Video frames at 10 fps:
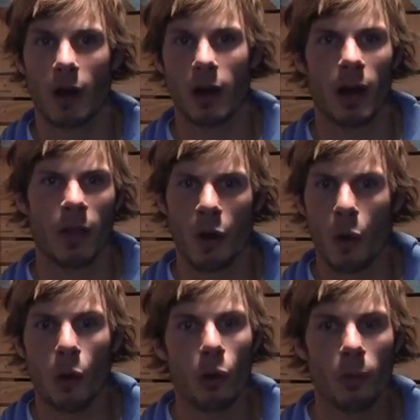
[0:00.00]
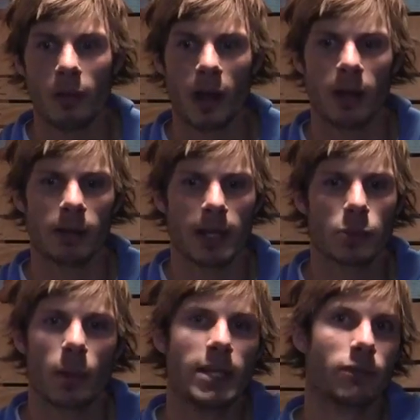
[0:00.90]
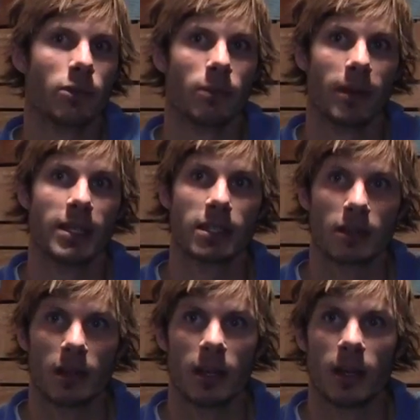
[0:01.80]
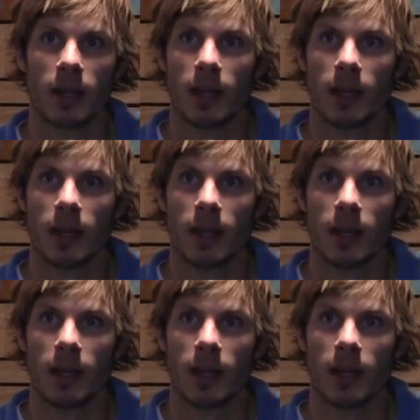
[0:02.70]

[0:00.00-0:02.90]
on the whole less wasteful, basically.